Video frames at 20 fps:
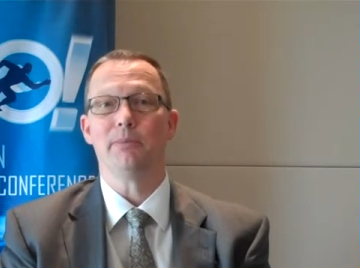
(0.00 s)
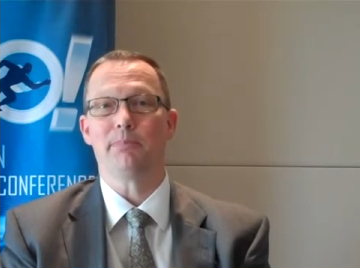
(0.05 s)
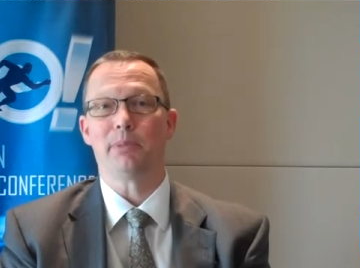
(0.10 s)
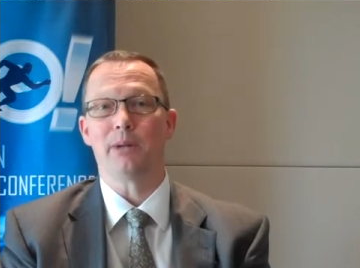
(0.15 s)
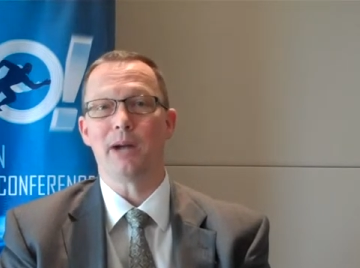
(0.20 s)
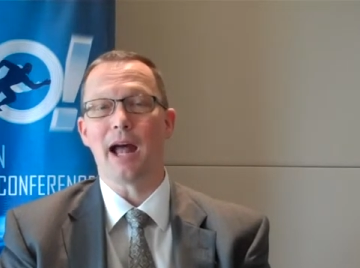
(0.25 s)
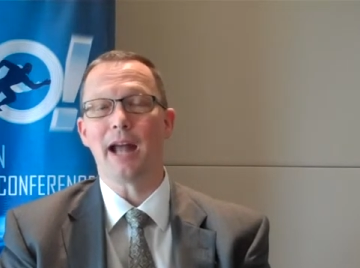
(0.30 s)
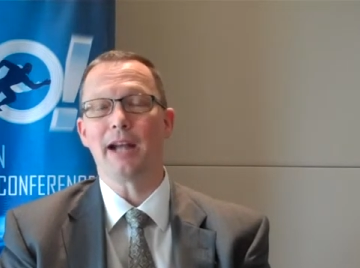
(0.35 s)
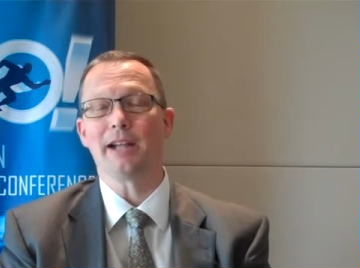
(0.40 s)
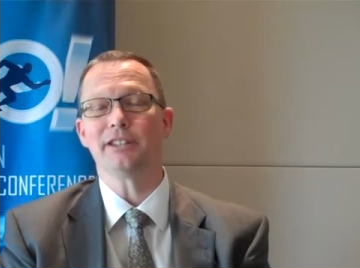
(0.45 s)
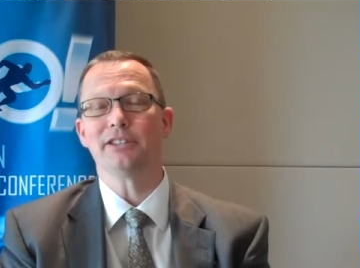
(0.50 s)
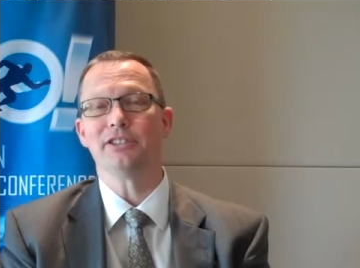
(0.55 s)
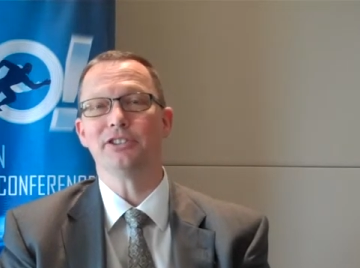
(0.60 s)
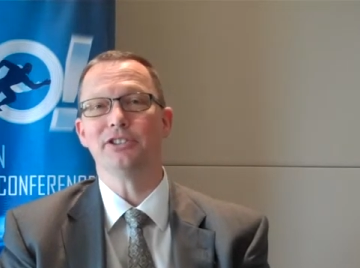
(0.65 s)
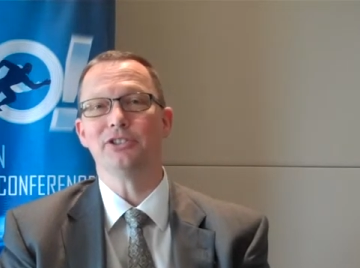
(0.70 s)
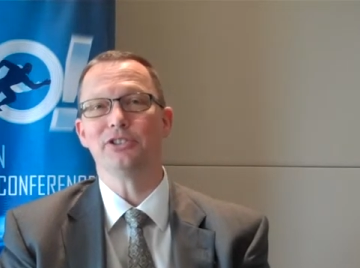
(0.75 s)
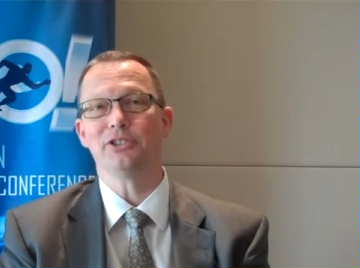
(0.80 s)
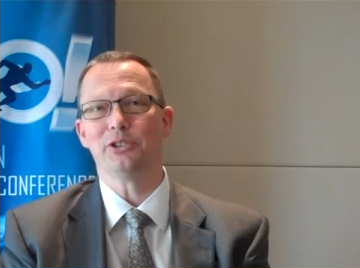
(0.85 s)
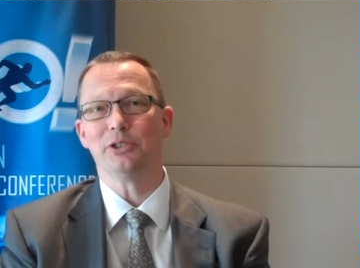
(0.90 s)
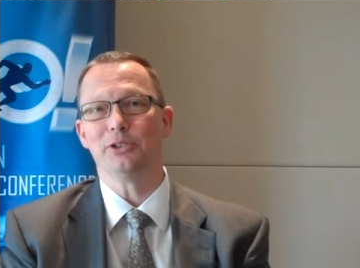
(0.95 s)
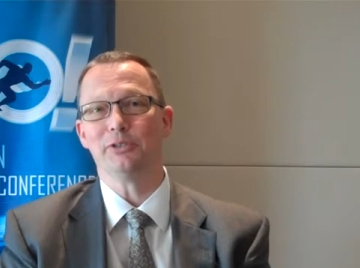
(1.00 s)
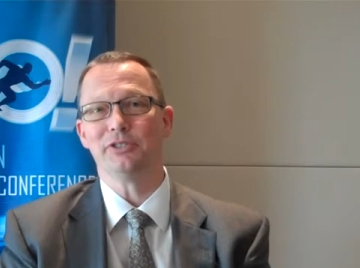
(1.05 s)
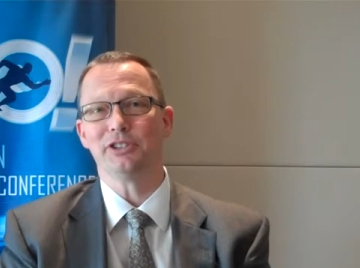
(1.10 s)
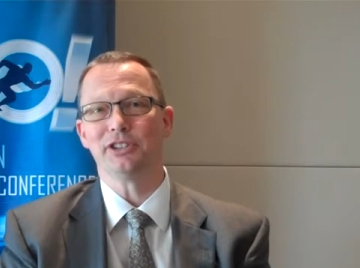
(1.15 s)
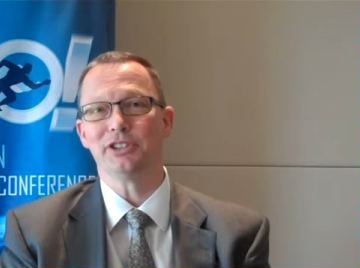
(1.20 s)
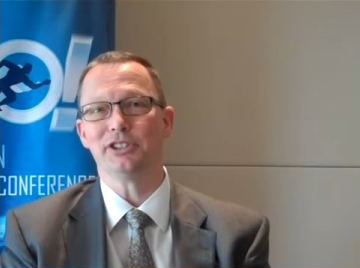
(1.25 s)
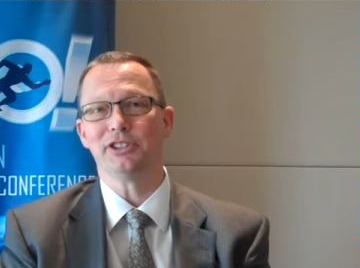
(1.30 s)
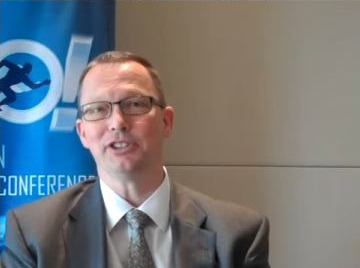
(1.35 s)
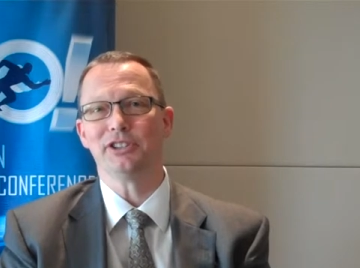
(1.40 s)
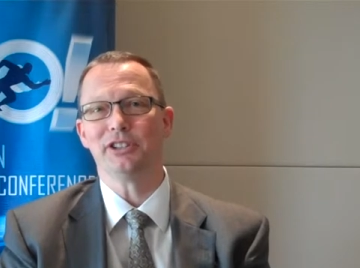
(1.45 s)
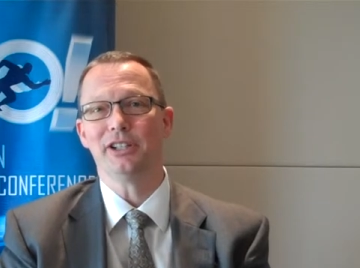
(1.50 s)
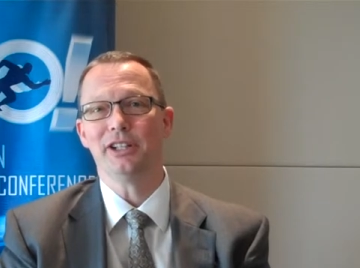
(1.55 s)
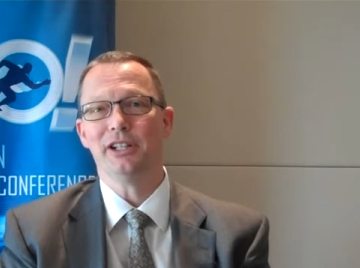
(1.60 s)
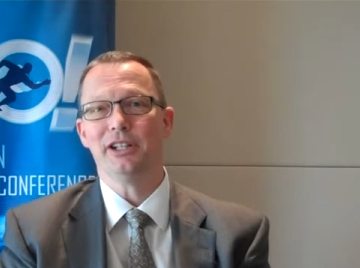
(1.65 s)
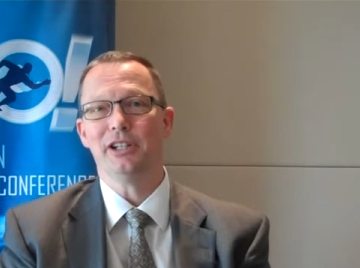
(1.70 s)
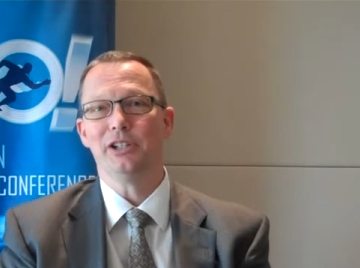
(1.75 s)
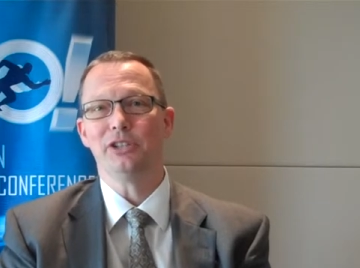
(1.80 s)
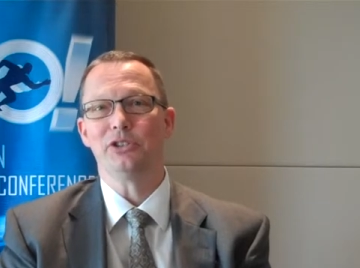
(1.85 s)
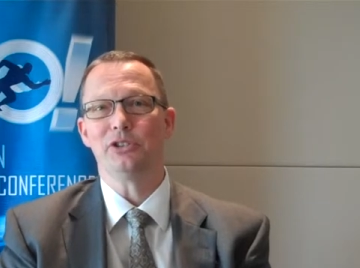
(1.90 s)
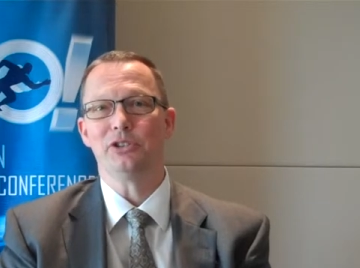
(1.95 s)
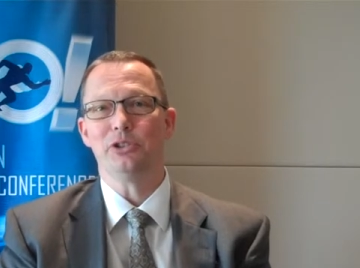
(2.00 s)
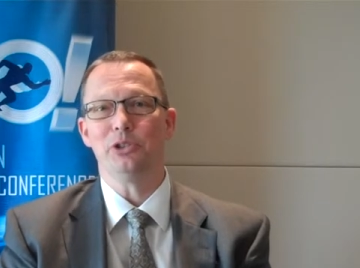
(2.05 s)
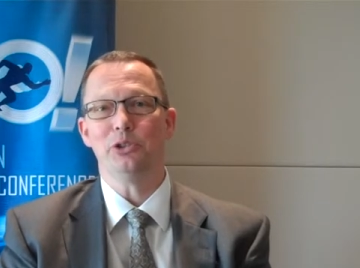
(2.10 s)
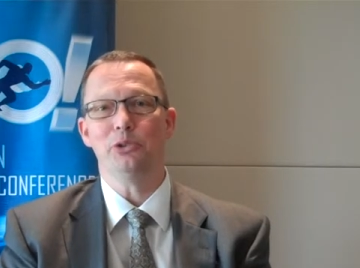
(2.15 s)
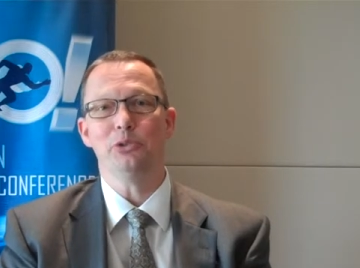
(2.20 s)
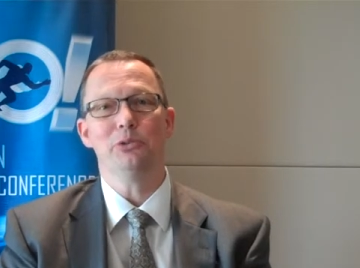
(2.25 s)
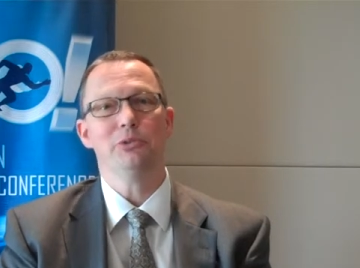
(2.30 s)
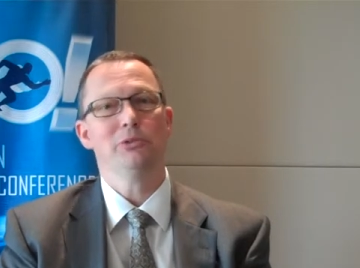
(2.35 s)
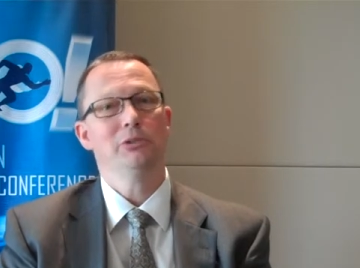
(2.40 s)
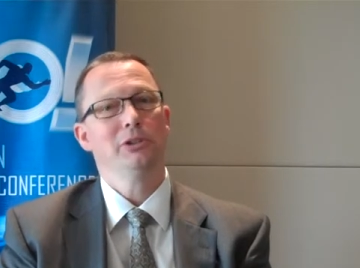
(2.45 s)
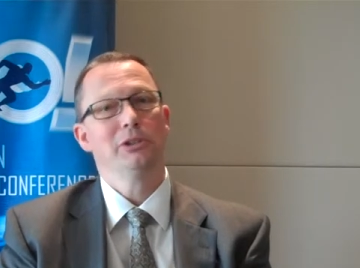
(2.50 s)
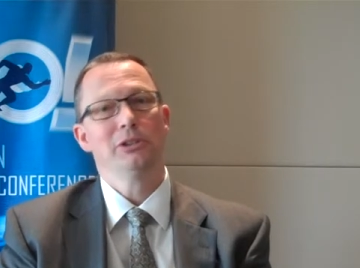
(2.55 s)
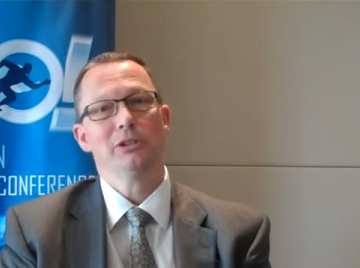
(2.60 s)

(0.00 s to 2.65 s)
products and services to